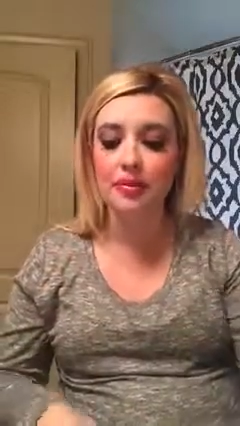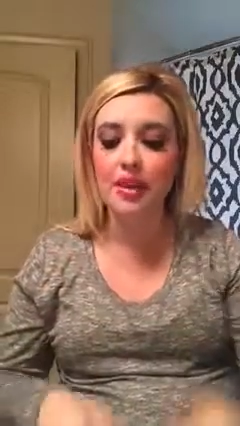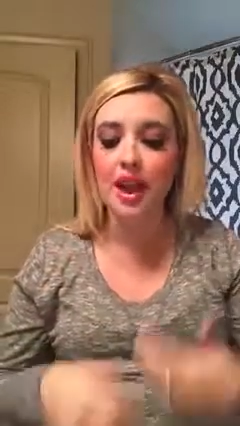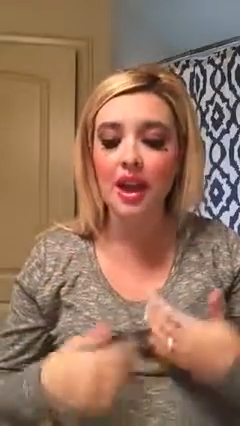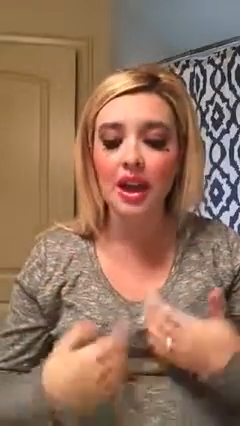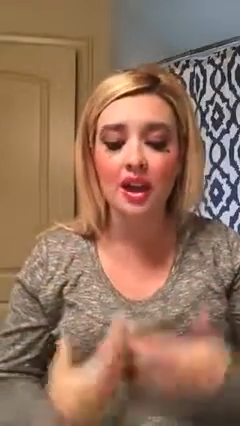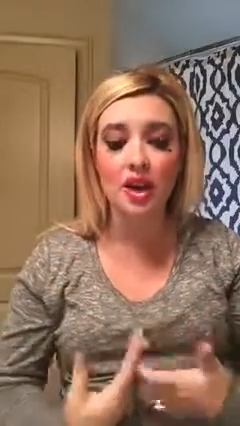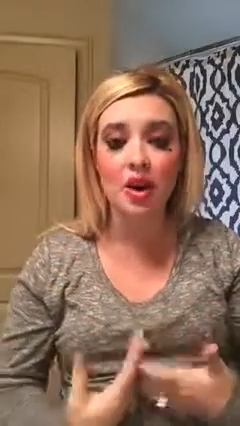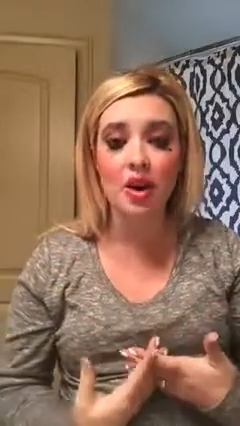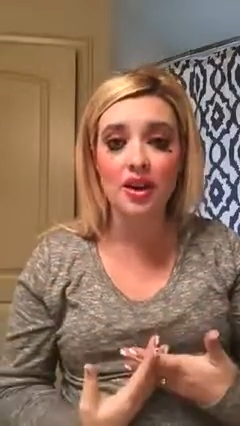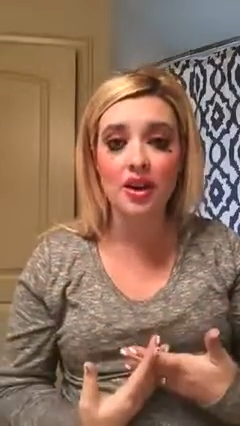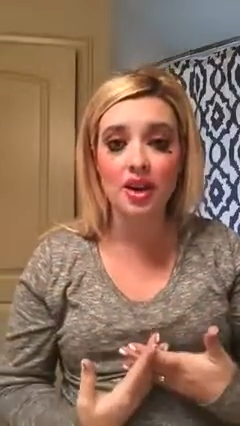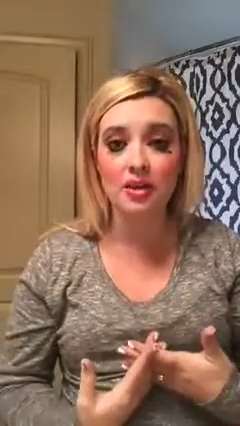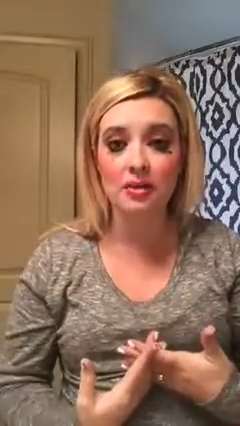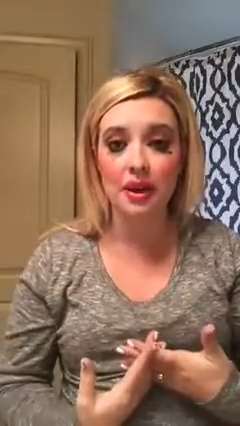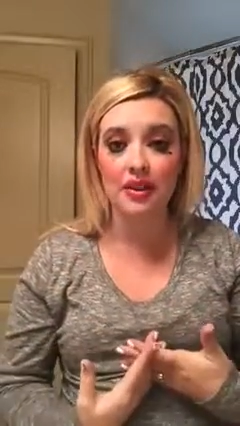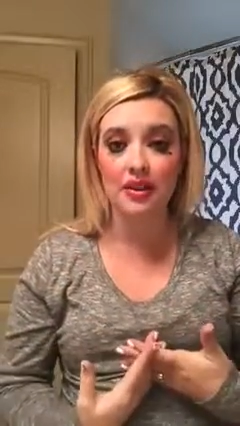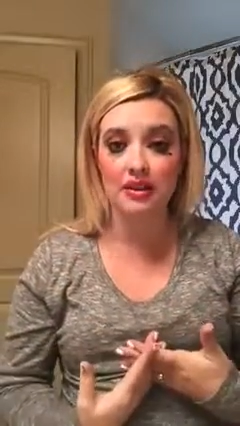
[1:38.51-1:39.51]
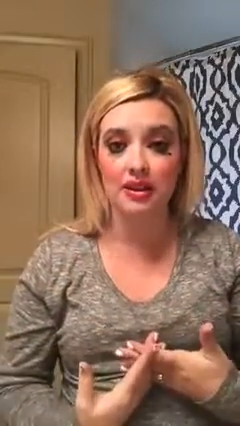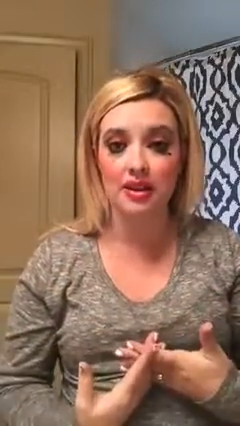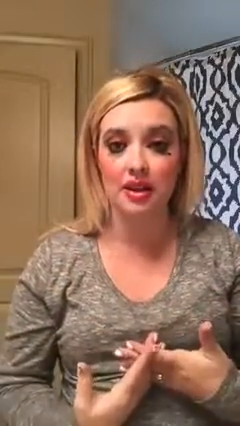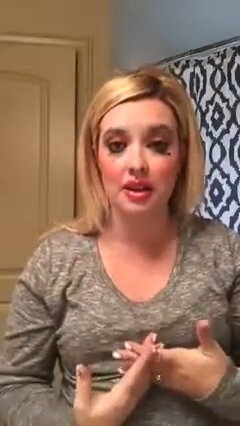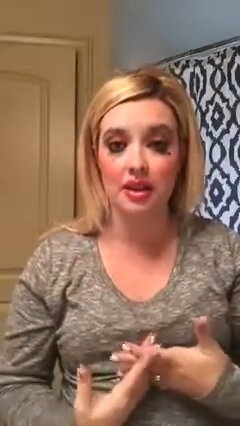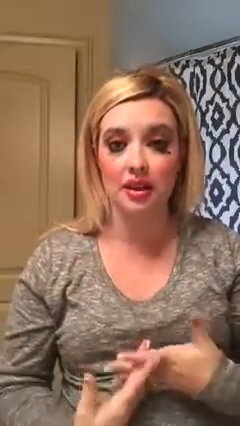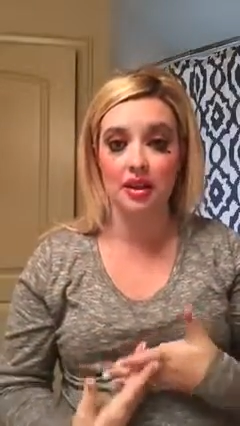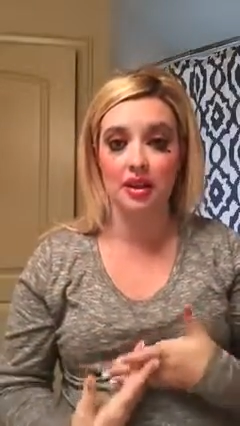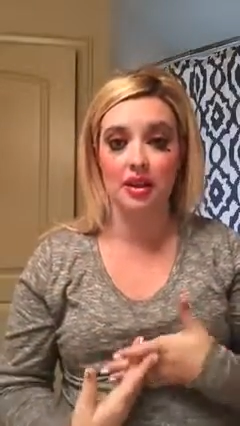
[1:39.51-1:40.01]
And I know I talked about this in
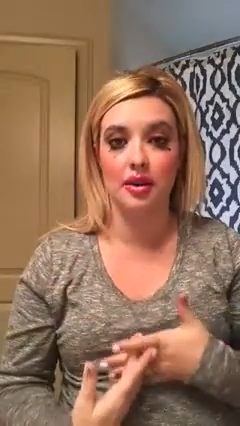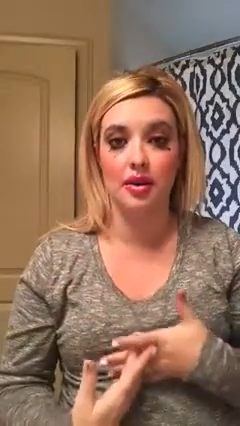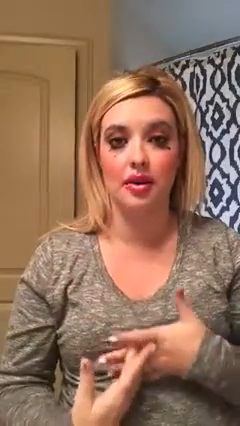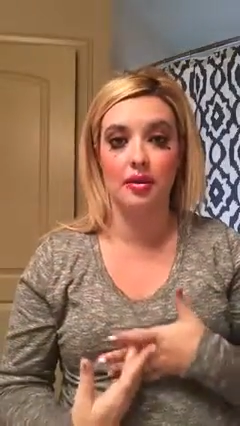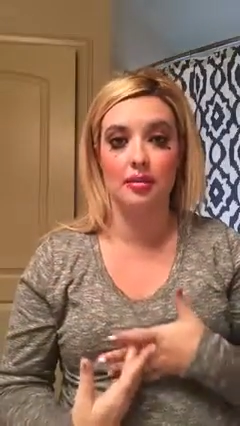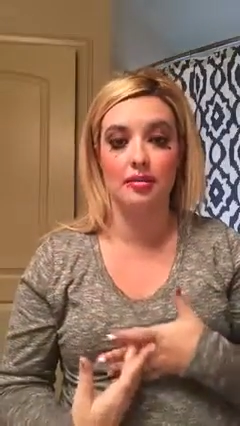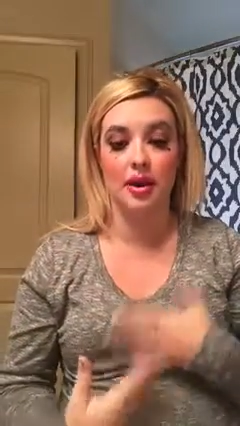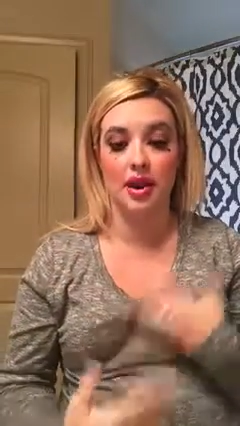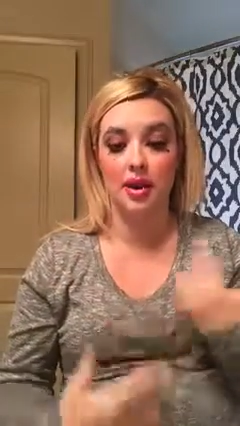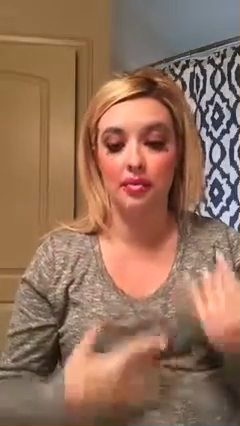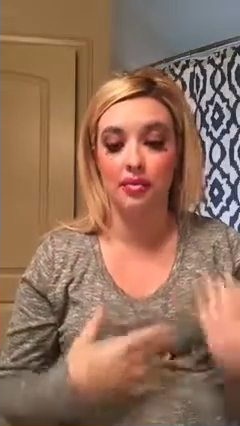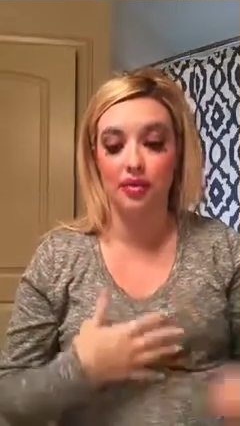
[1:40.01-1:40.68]
the makeup